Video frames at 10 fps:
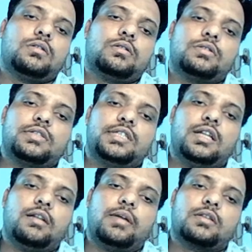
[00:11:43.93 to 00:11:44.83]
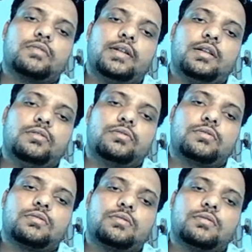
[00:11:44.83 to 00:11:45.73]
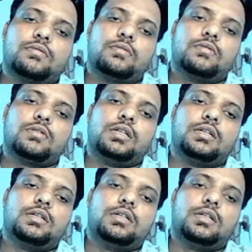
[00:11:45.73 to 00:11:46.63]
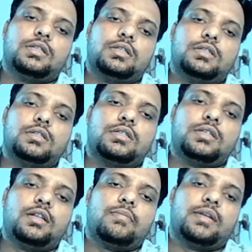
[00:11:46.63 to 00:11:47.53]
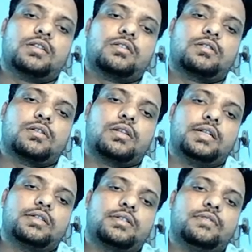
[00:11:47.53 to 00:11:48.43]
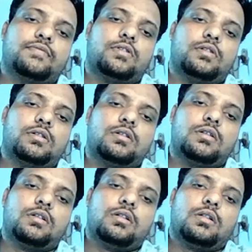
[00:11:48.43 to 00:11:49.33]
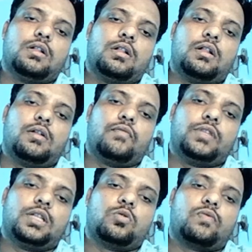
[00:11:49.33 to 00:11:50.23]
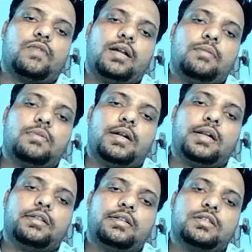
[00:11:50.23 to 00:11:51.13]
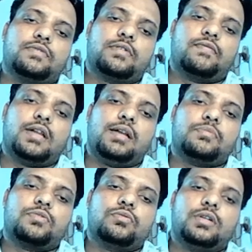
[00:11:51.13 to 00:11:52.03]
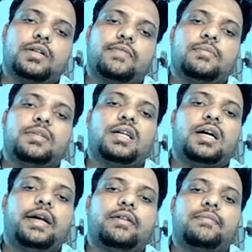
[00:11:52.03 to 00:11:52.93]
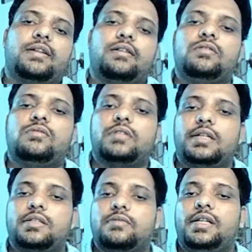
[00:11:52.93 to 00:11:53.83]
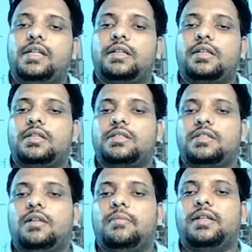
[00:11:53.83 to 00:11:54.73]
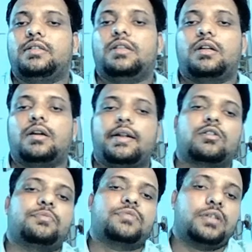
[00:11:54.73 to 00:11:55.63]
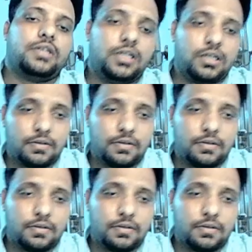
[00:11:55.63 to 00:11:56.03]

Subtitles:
CL max values. Okay, this is CL max, let's say for without flap, and this is for flap, so it will be the higher value. That is why increase CL max is the correct option here.